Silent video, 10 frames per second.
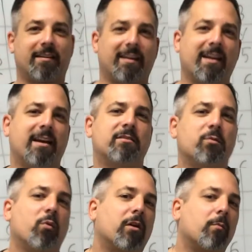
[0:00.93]
Hey guys,
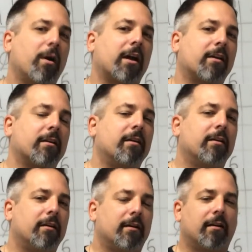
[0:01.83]
welcome back.
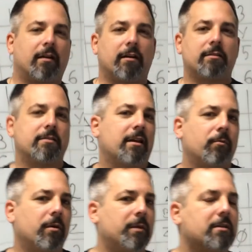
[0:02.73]
Today we're
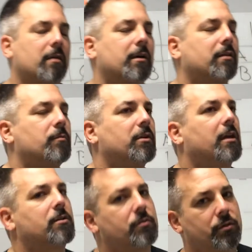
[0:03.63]
going to be talking about
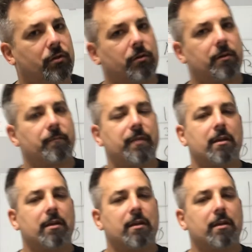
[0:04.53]
communication security.